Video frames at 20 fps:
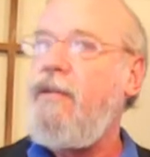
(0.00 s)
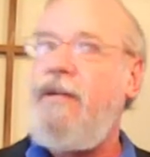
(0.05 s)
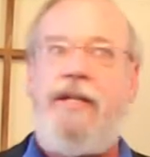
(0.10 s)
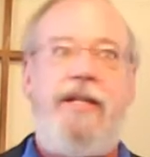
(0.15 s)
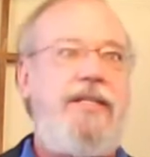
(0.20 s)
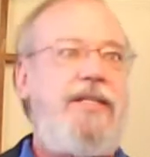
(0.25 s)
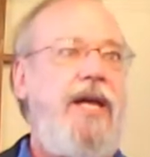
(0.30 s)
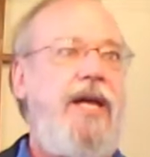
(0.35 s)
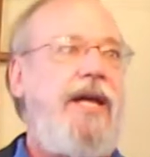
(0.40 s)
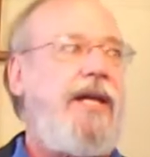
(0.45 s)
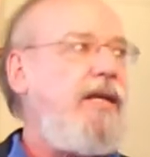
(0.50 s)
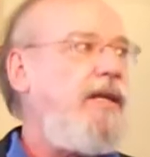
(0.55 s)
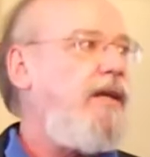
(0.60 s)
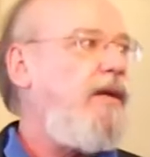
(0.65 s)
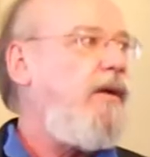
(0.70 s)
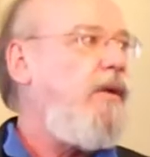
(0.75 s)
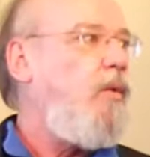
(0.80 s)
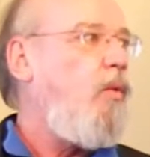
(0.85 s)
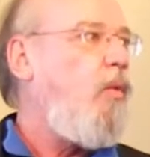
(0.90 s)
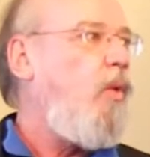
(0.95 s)
It's like,
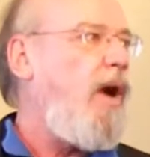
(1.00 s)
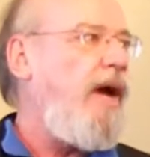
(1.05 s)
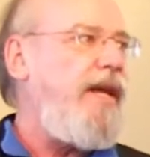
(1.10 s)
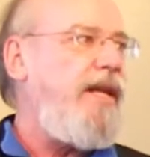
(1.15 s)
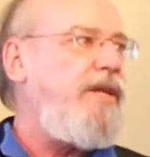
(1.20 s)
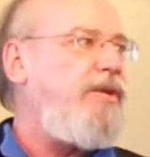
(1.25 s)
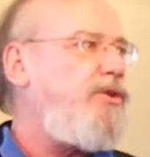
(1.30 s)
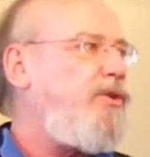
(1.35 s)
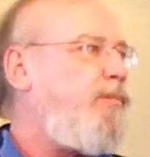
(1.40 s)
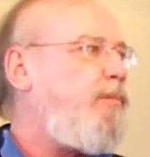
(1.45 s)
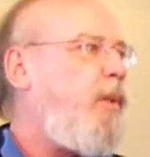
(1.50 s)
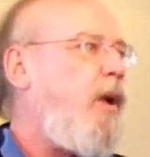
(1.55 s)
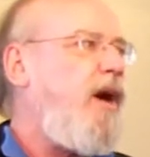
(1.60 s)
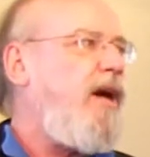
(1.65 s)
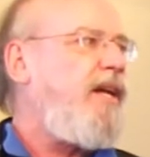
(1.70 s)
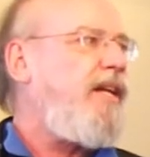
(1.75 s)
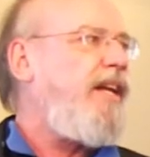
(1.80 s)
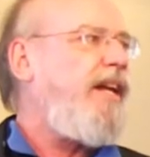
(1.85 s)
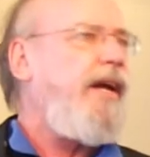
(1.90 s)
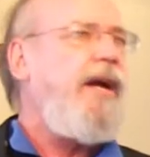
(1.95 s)
why did you
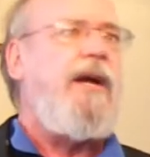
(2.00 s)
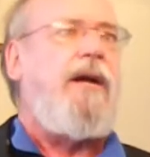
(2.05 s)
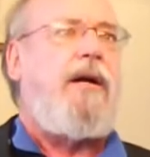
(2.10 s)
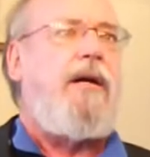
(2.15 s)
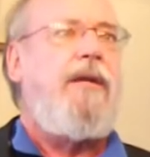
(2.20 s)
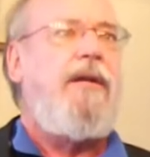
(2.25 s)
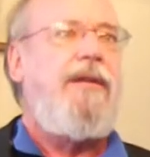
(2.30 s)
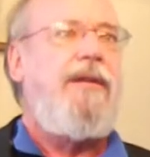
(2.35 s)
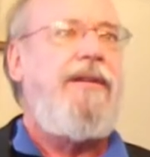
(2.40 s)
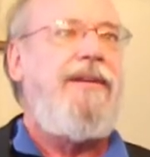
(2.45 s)
park here?